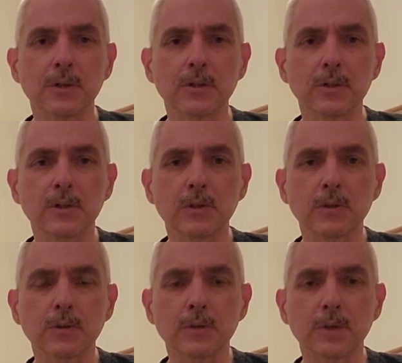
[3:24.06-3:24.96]

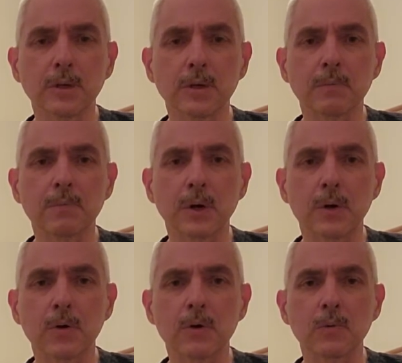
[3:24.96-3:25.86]
the
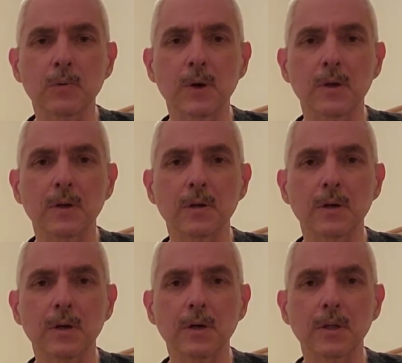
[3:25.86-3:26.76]
bone of what
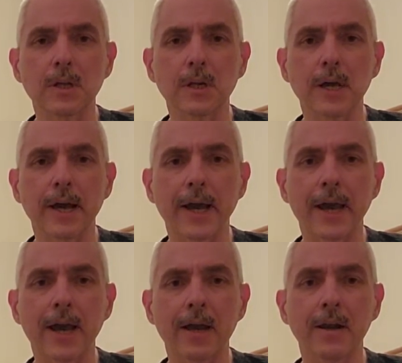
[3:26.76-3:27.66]
little I
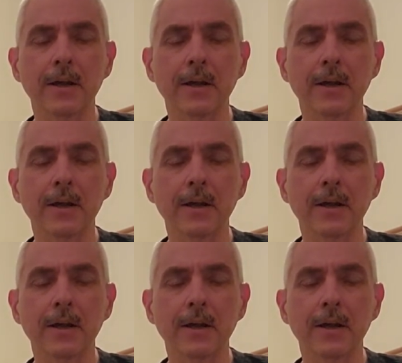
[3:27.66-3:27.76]
had.